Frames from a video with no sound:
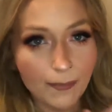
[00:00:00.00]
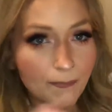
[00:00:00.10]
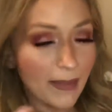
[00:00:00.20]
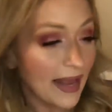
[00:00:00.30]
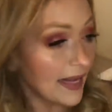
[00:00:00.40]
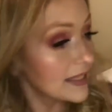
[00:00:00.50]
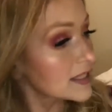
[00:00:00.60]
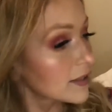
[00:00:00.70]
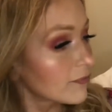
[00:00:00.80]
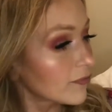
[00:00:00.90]
mask
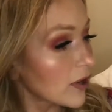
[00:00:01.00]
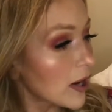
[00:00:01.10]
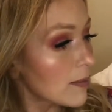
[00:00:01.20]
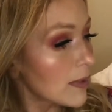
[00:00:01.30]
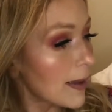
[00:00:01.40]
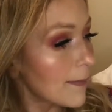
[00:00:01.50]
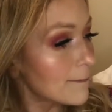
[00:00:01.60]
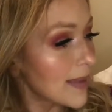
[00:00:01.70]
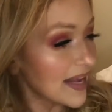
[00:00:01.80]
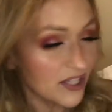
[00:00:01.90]
from
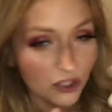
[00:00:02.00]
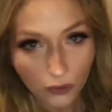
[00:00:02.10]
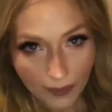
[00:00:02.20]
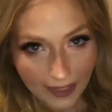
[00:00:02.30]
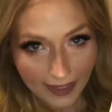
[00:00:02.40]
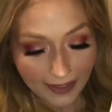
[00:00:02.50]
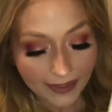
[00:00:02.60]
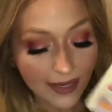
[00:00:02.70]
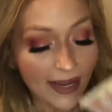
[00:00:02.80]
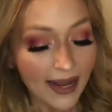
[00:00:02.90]
Masquerade.